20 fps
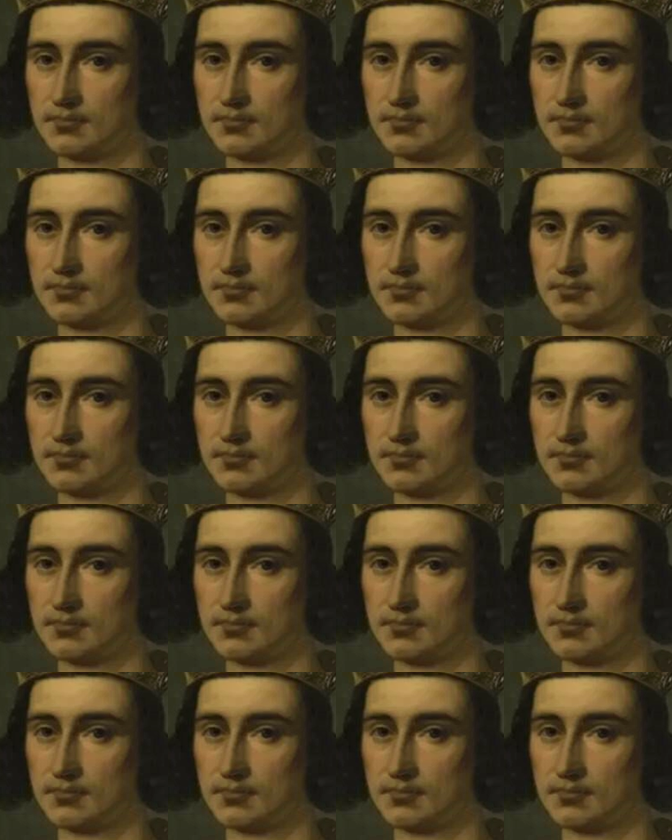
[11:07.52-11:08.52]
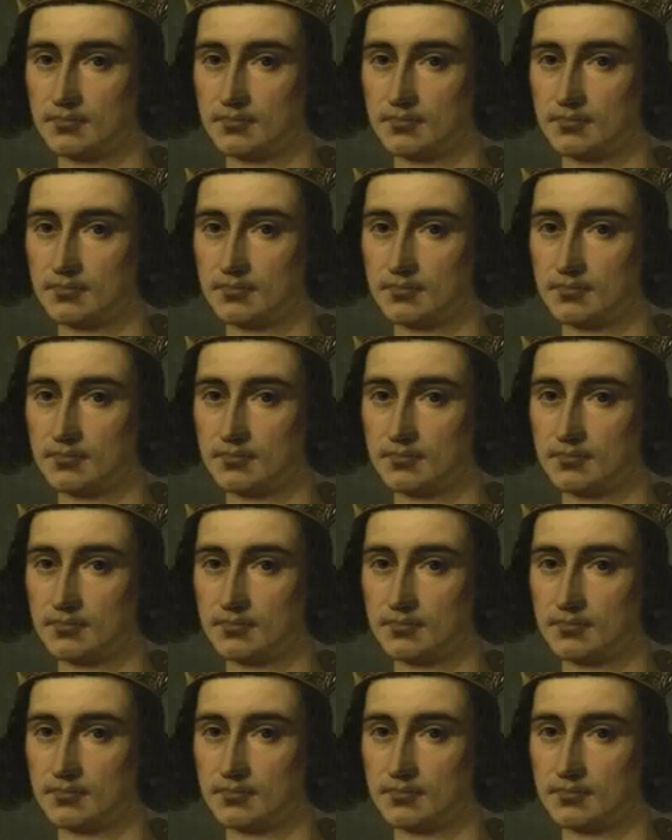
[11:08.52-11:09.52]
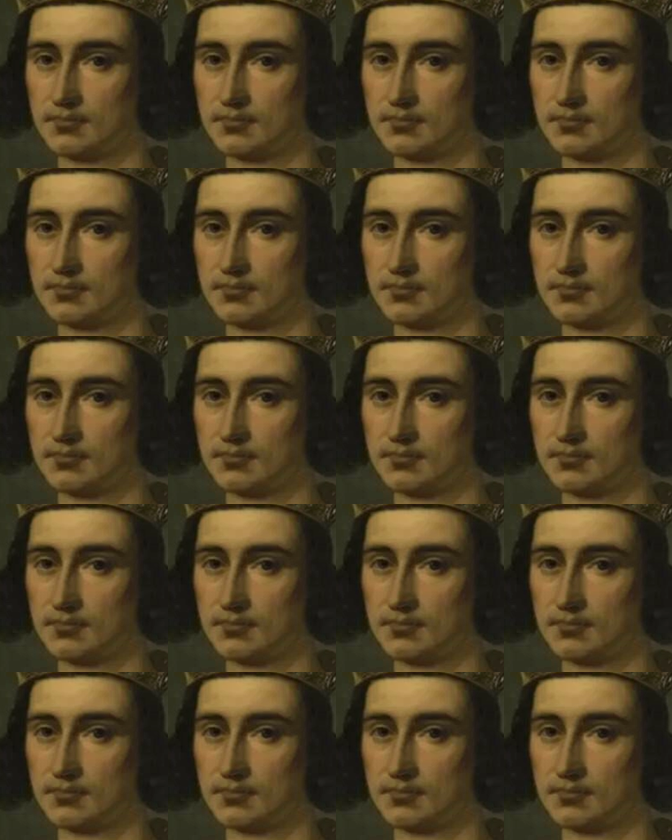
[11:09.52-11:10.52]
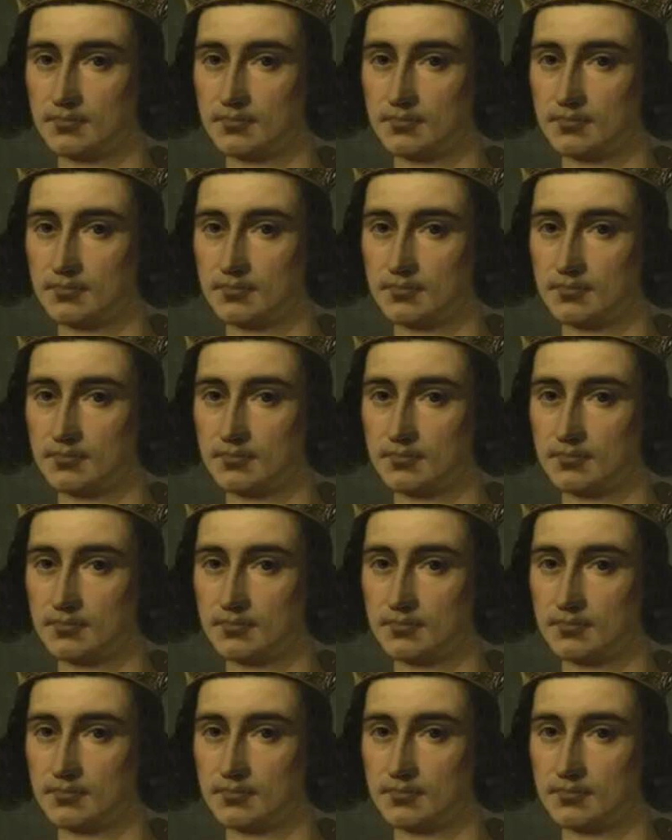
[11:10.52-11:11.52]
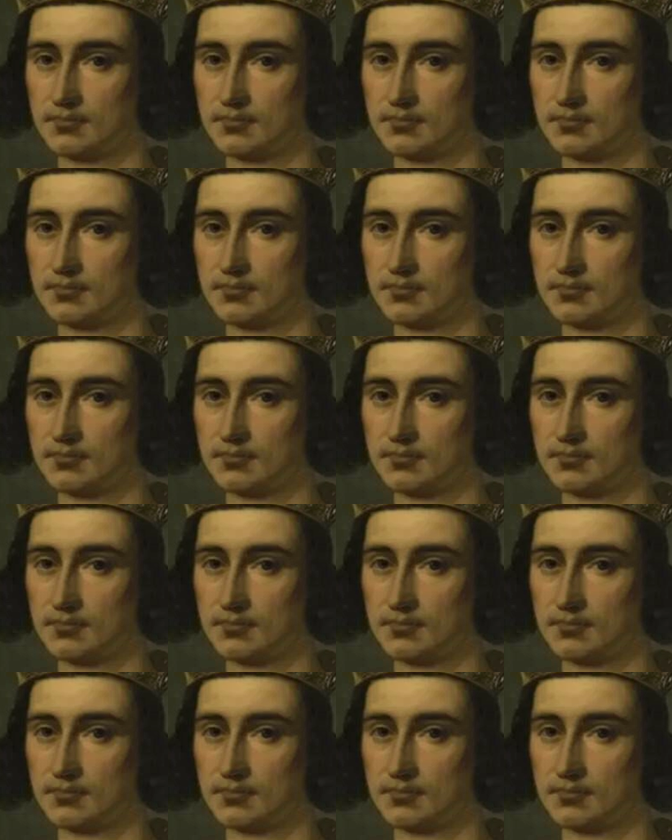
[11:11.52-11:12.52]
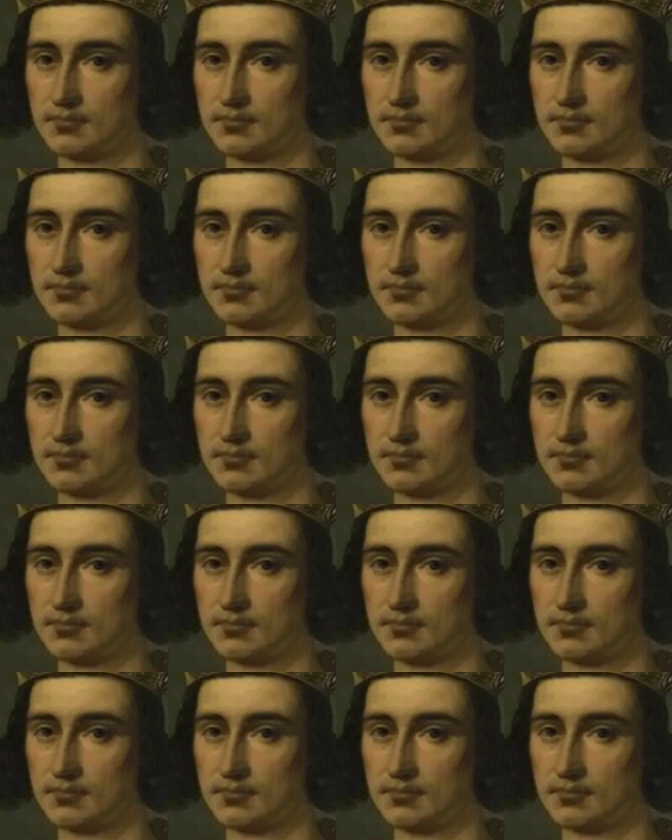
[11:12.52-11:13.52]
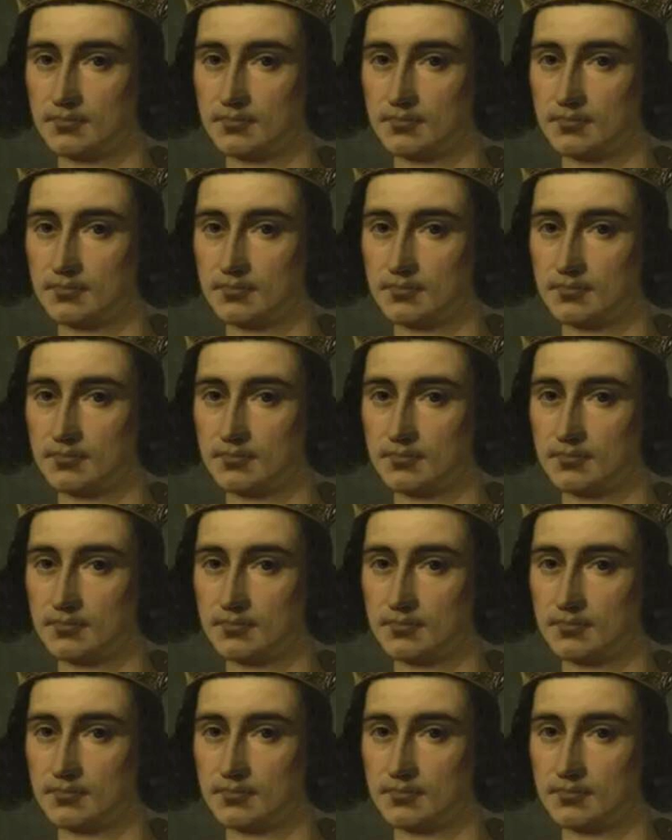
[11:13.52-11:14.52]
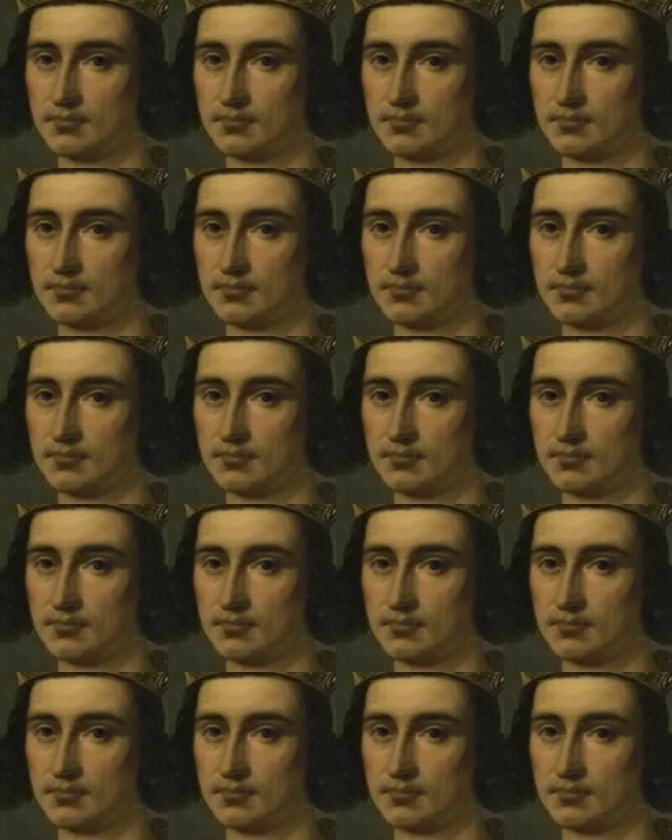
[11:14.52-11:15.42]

The face doesn't move, so there is nothing to read.